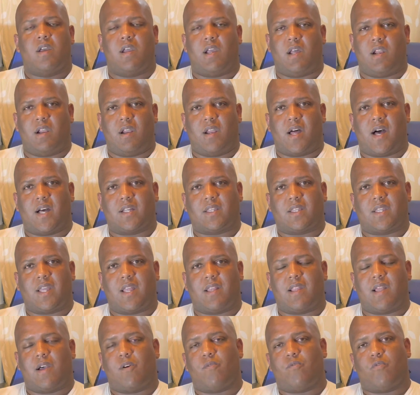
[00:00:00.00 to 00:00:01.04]
and lock
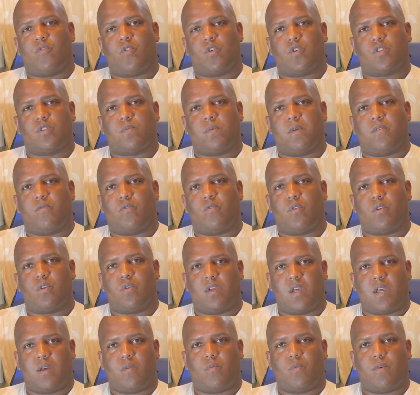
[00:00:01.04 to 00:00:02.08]
that down first before you
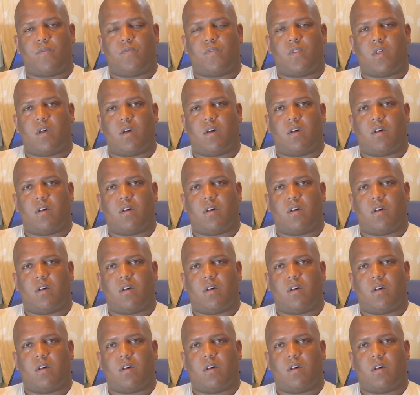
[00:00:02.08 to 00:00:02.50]
get with